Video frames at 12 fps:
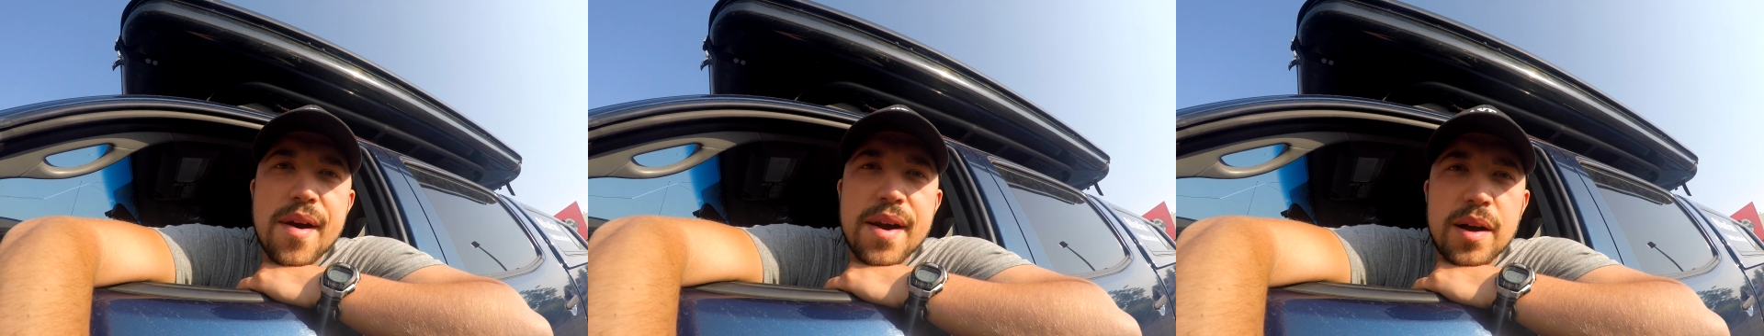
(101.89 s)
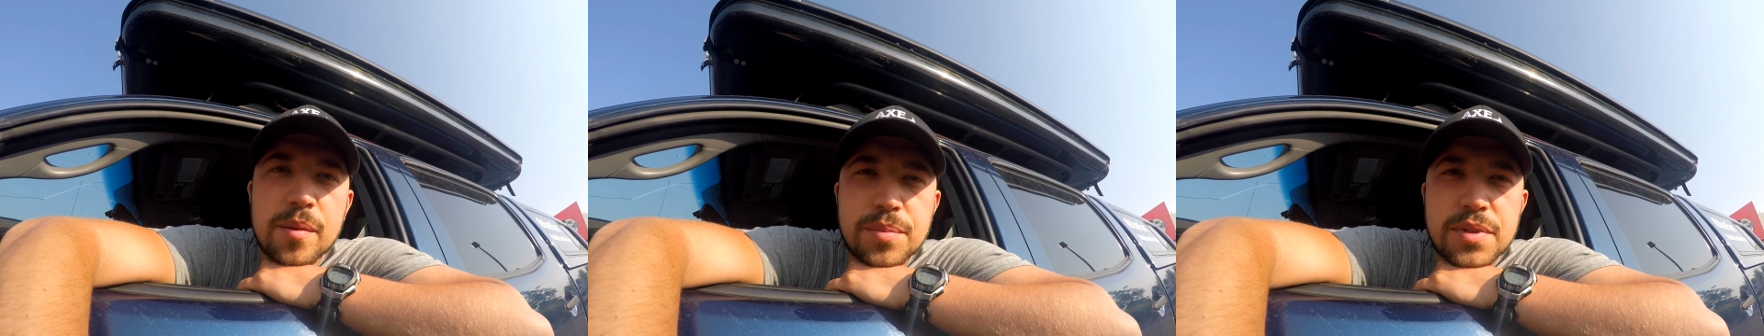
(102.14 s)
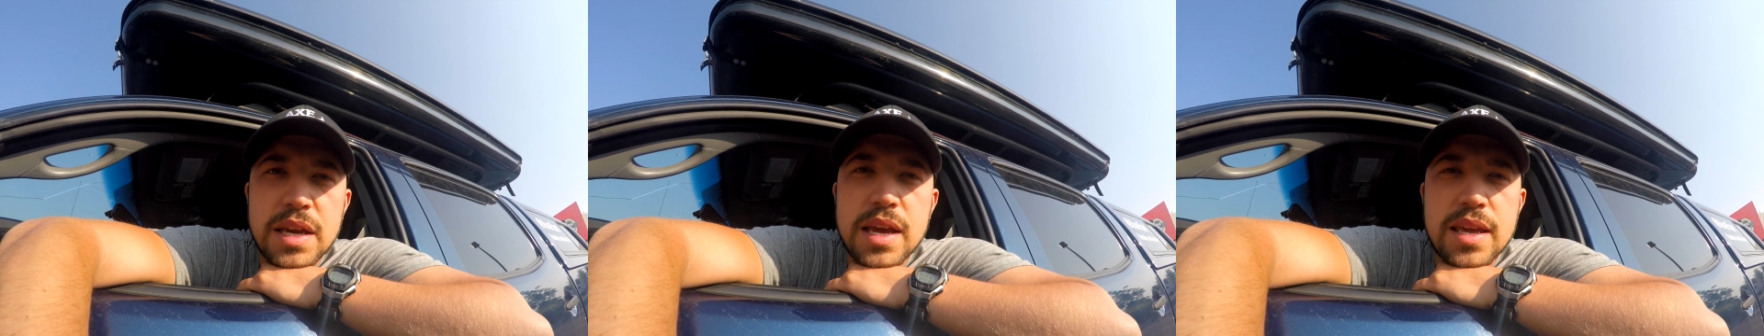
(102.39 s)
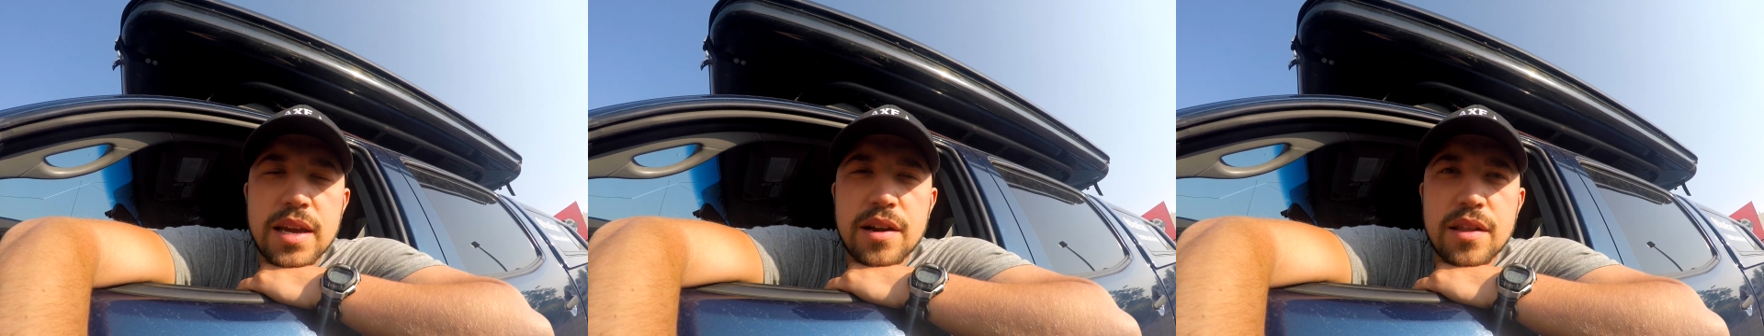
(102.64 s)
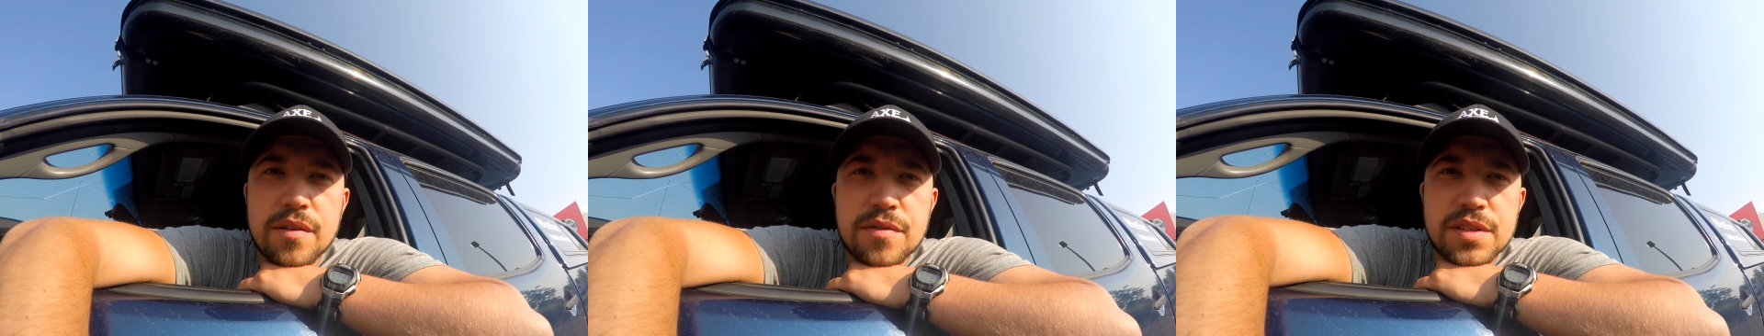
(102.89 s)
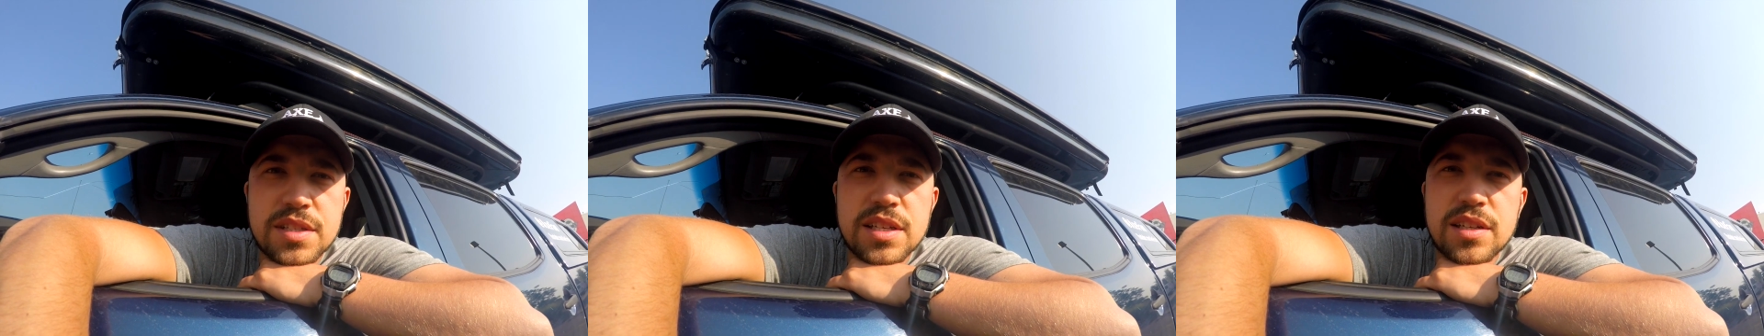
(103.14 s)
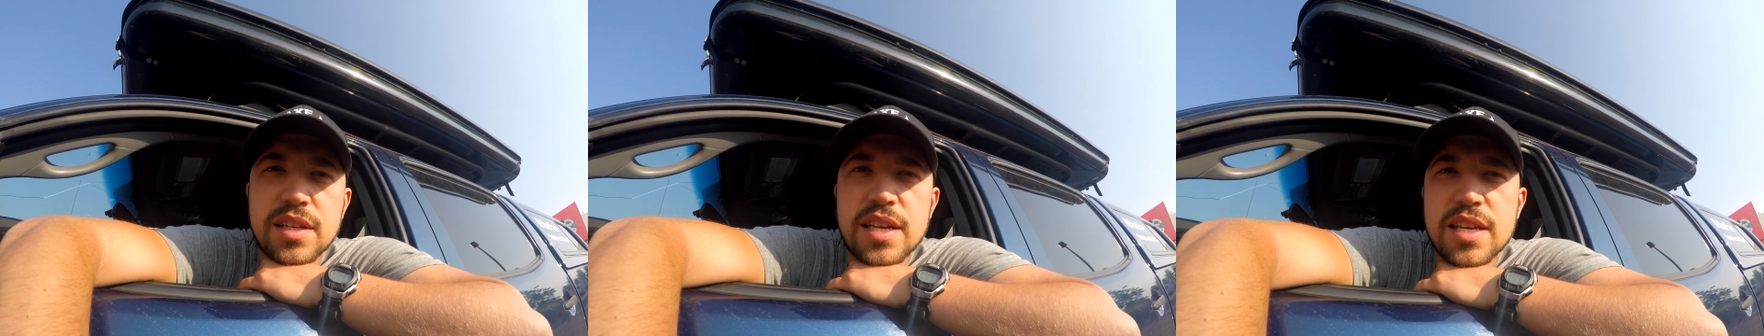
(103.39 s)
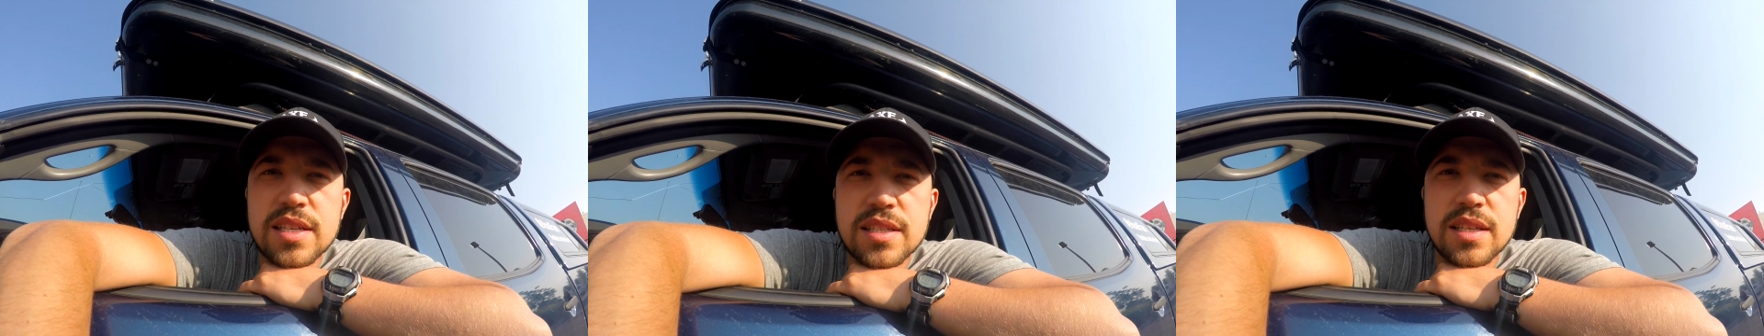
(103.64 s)
helped take care of the
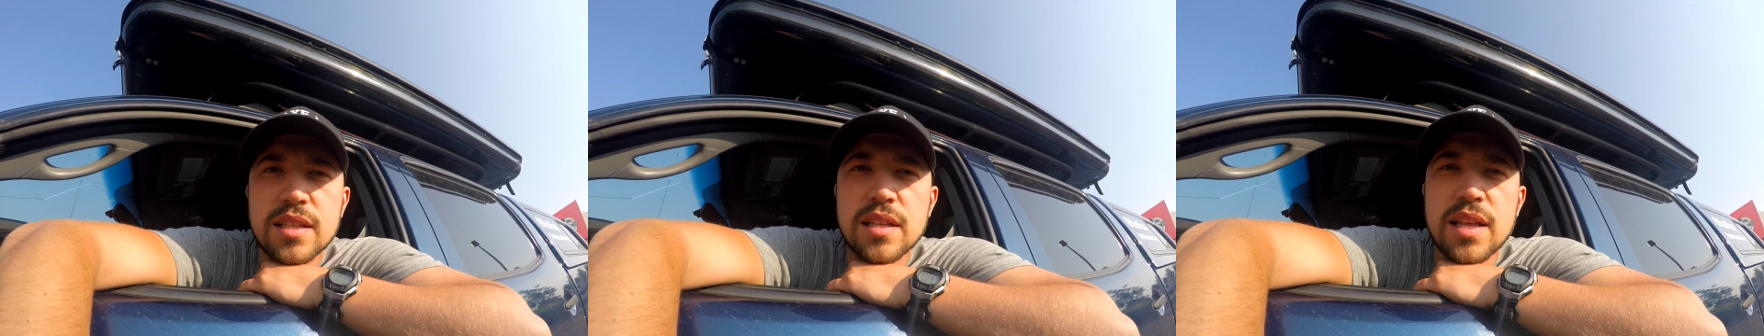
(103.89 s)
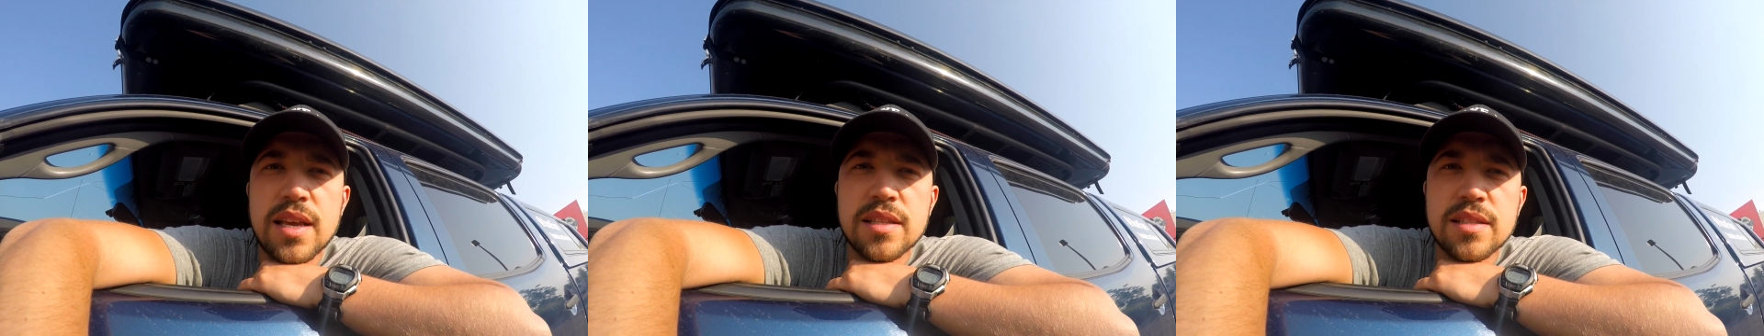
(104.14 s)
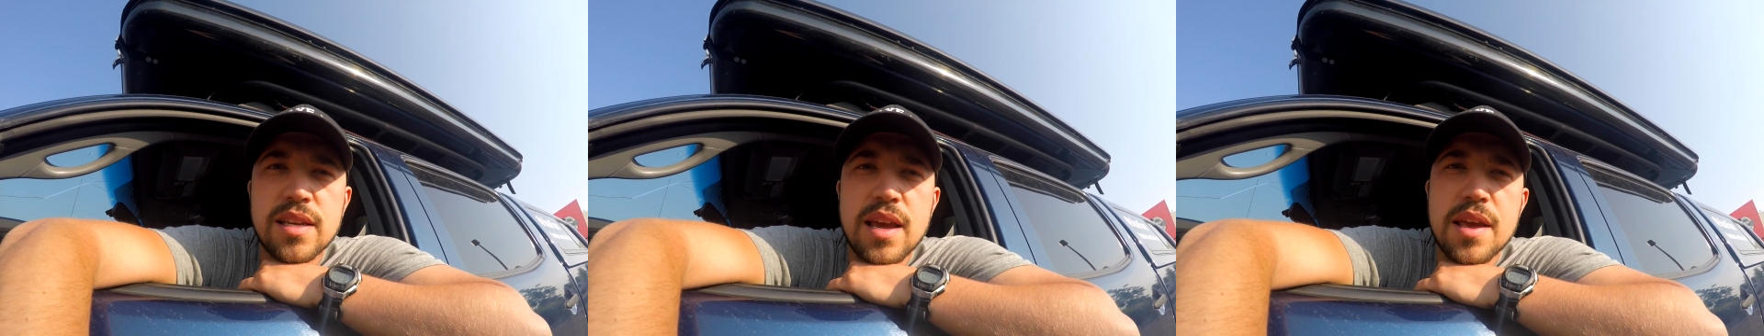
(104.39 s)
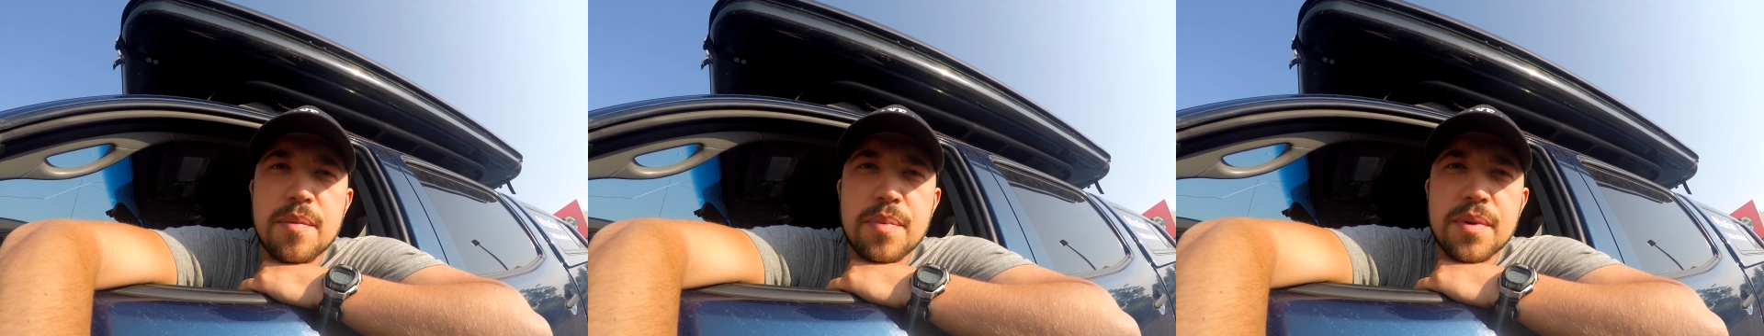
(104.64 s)
facilities and the landscape